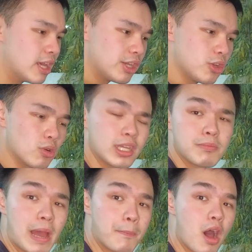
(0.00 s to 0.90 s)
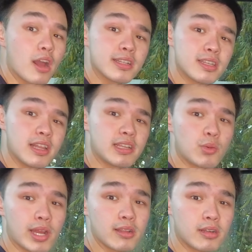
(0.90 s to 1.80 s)
You don't get map pockets unlike
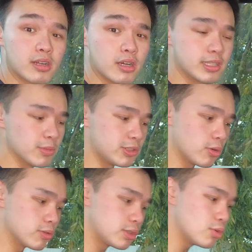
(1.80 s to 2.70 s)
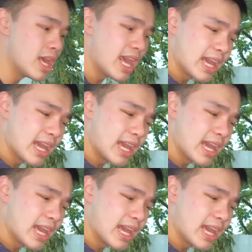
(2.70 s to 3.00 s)
the regular W202,